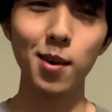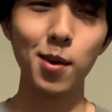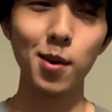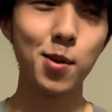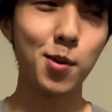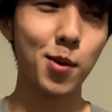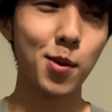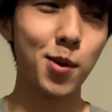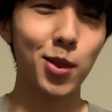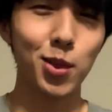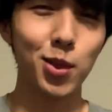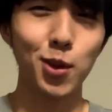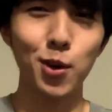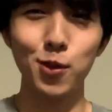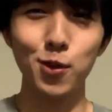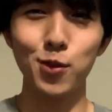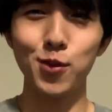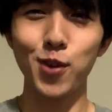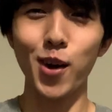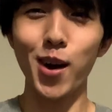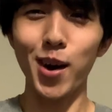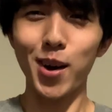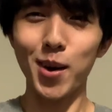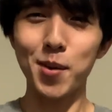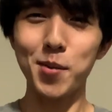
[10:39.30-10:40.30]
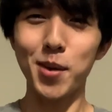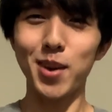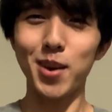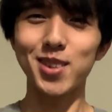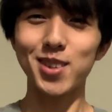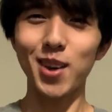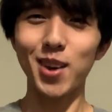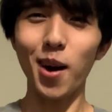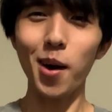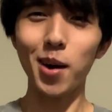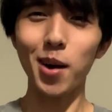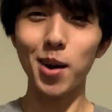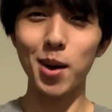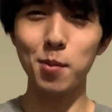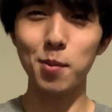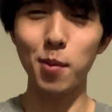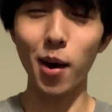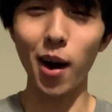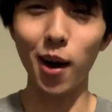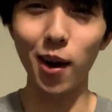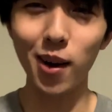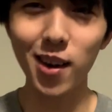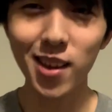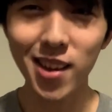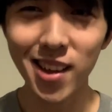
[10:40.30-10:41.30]
what the fuck am I talking
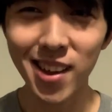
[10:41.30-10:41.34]
about?